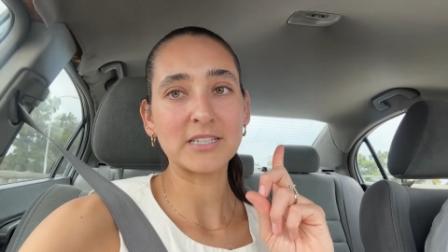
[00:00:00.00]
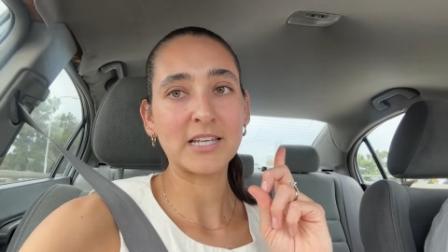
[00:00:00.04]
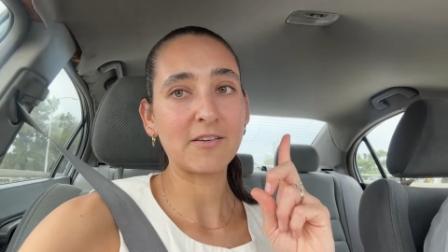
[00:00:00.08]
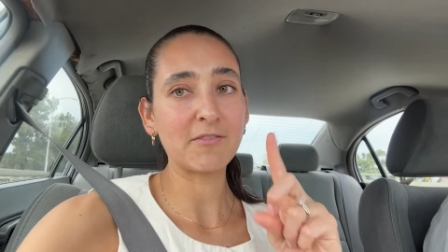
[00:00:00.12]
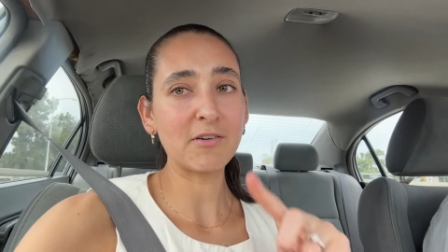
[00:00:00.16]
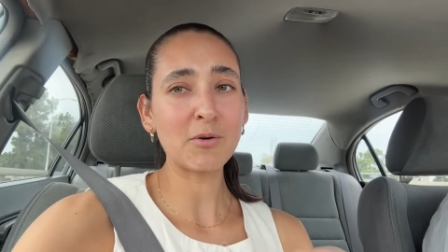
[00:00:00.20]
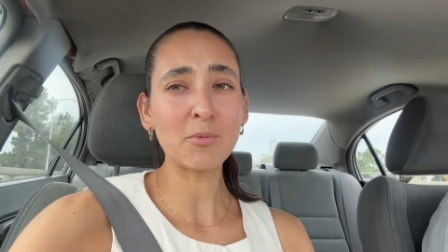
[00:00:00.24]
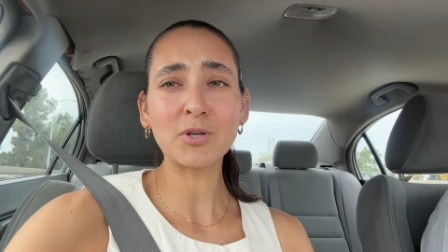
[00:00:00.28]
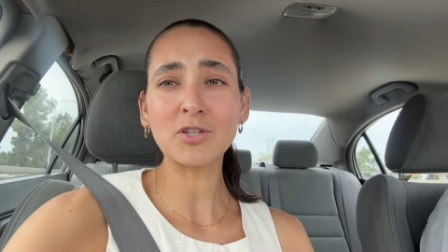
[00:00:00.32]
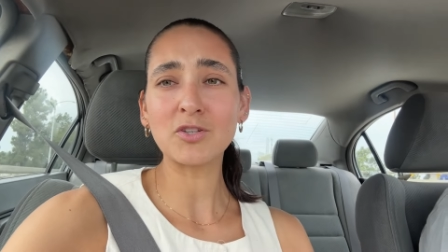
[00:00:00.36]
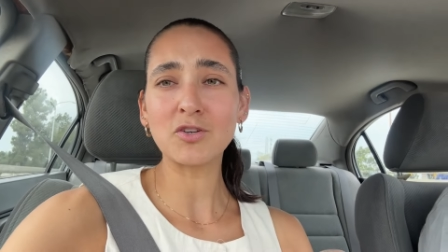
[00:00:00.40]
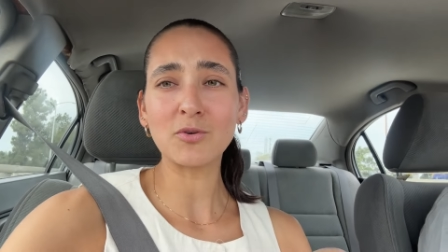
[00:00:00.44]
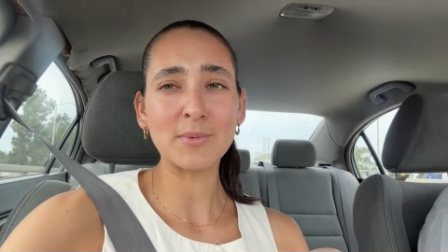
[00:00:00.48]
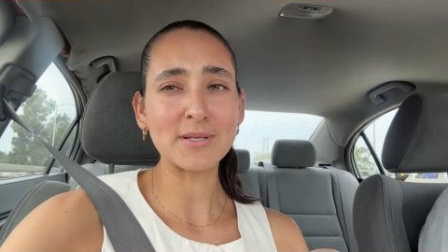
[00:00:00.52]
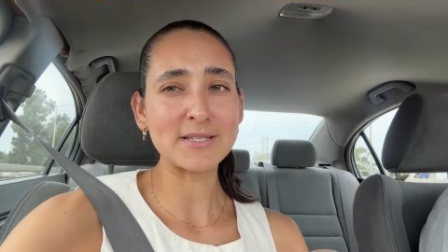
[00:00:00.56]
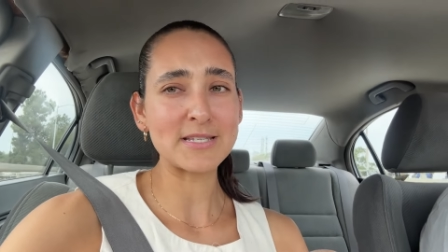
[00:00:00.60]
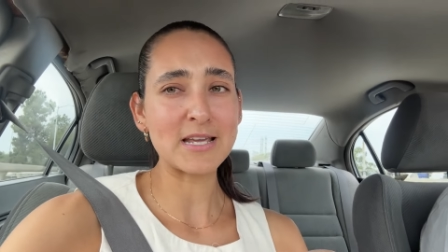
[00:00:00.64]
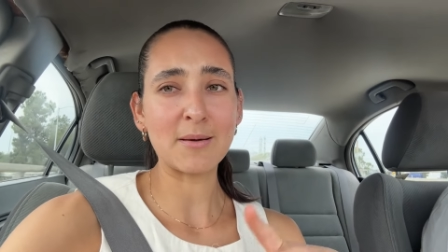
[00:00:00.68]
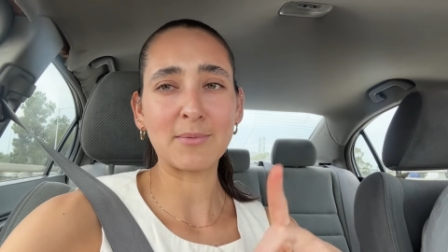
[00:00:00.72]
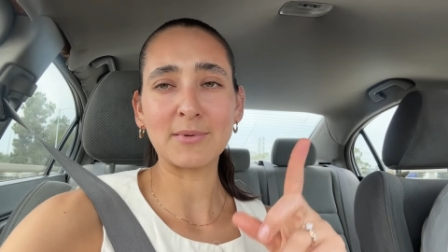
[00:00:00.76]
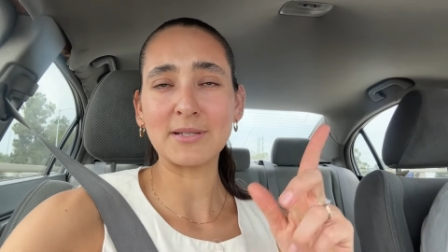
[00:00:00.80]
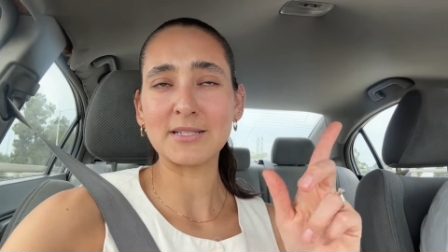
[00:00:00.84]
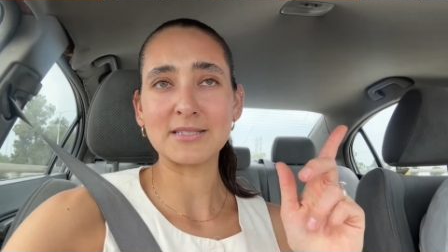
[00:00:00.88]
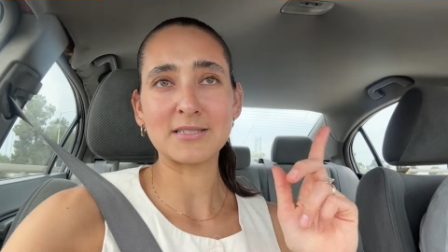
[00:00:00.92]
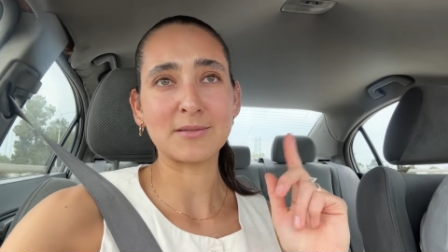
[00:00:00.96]
even with your
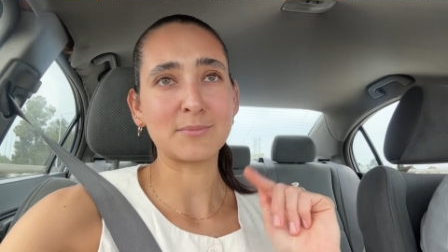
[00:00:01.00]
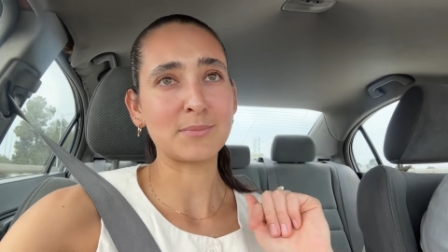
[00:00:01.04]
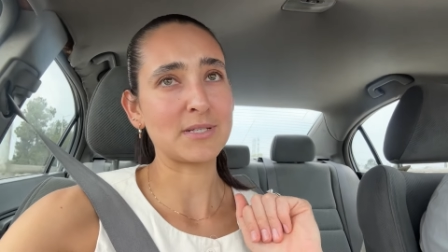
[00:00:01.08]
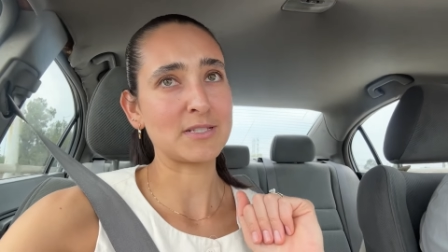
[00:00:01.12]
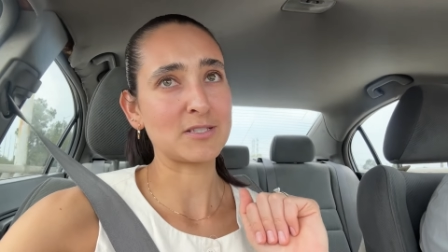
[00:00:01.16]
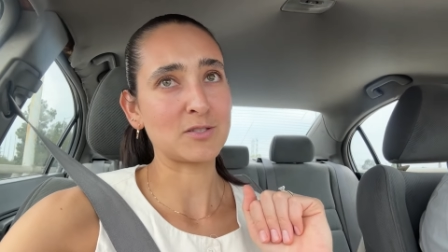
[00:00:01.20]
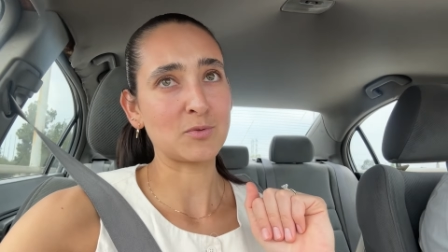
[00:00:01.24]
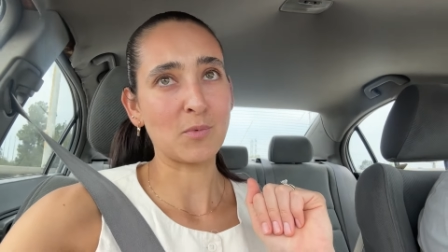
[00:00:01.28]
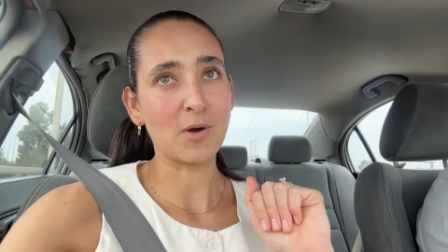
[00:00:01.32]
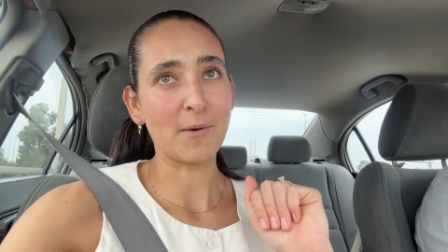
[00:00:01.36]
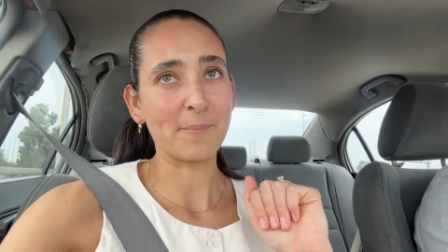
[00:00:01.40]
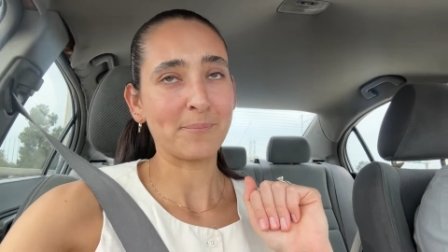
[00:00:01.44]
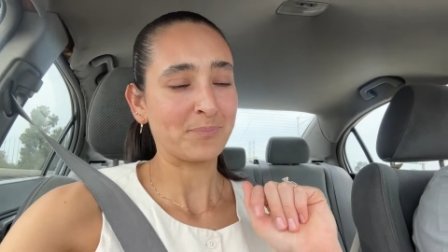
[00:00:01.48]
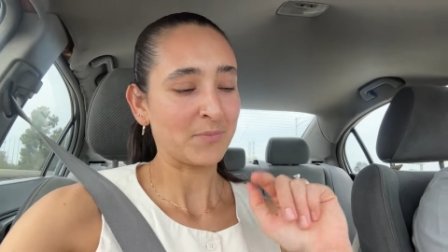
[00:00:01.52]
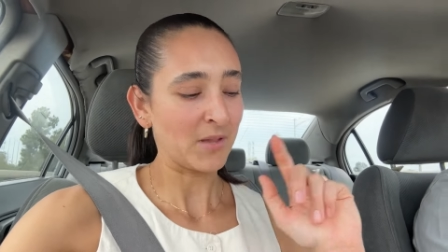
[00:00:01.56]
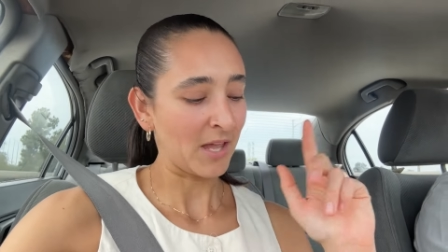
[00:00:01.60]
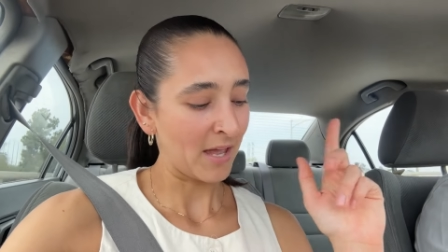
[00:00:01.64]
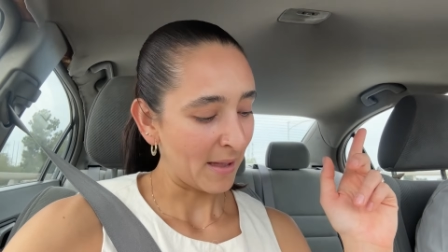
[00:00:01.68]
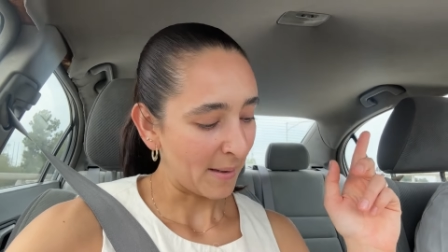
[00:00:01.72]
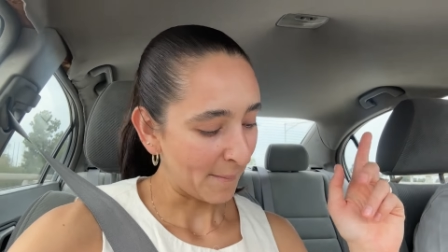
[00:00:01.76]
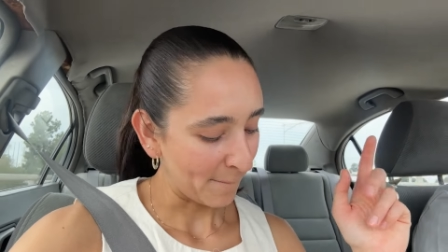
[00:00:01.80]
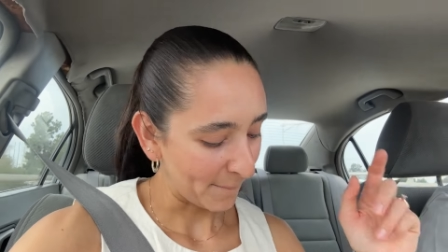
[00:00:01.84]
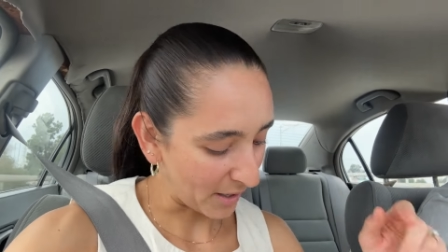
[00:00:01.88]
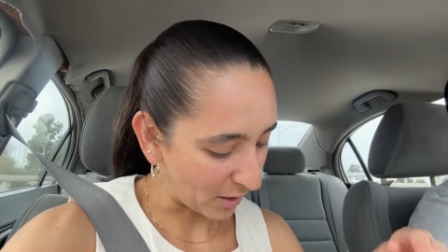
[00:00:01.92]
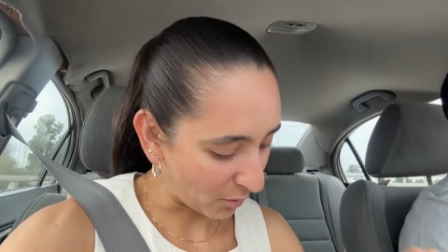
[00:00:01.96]
metabolism as well.
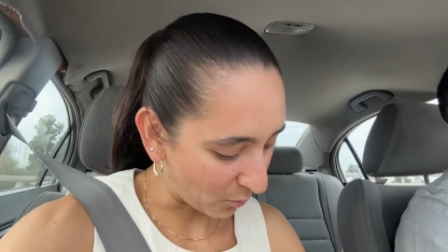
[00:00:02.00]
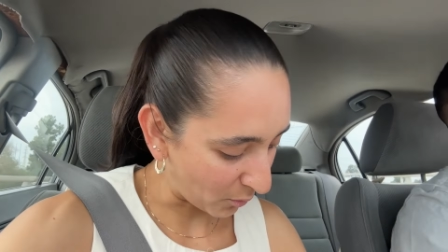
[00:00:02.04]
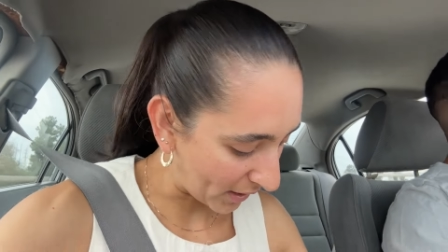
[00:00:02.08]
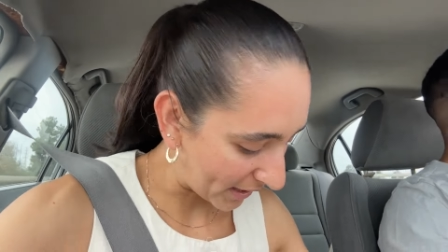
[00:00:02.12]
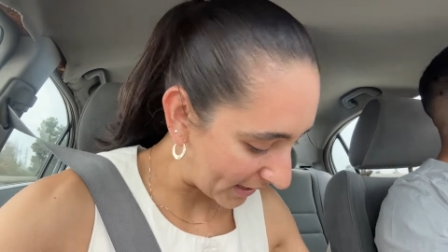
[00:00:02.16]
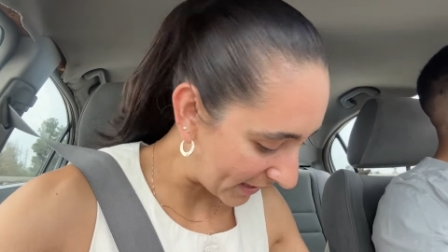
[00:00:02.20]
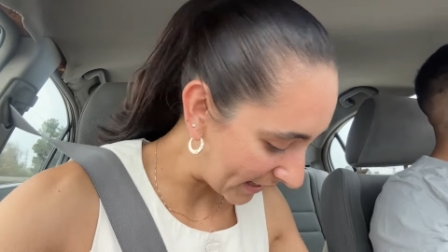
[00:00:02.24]
But right